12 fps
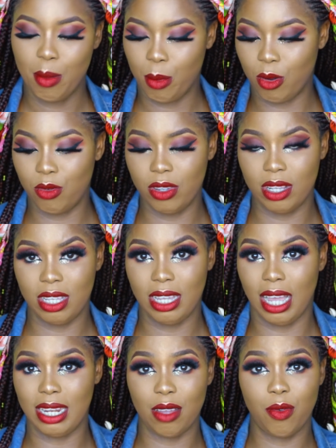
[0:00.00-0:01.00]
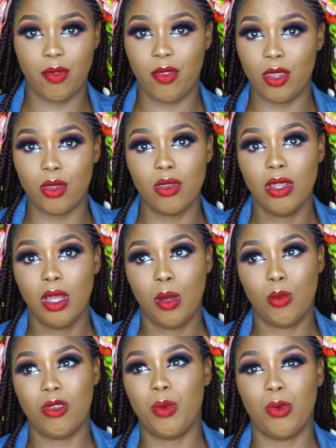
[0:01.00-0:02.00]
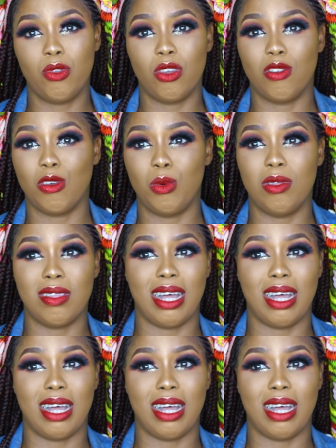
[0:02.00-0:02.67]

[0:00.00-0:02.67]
but really. And I feel most people just always